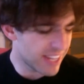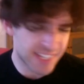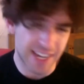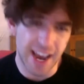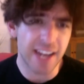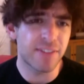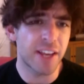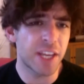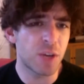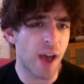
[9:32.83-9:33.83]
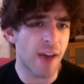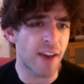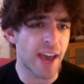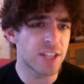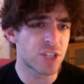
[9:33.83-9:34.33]
it's kind of like you have a
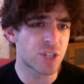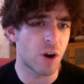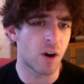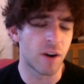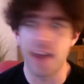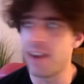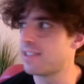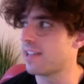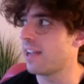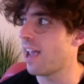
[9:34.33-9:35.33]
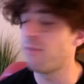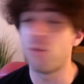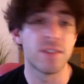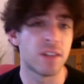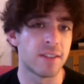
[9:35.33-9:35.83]
head start and it's like
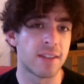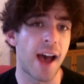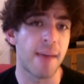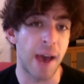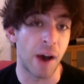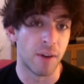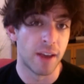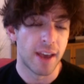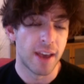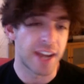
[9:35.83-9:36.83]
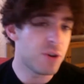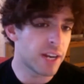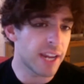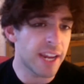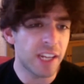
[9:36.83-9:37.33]
everyone's on timeout and you
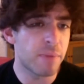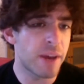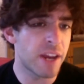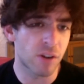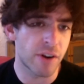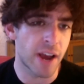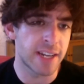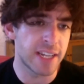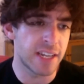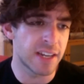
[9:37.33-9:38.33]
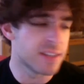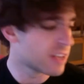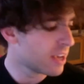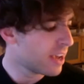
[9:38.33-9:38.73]
can incubate your own ideas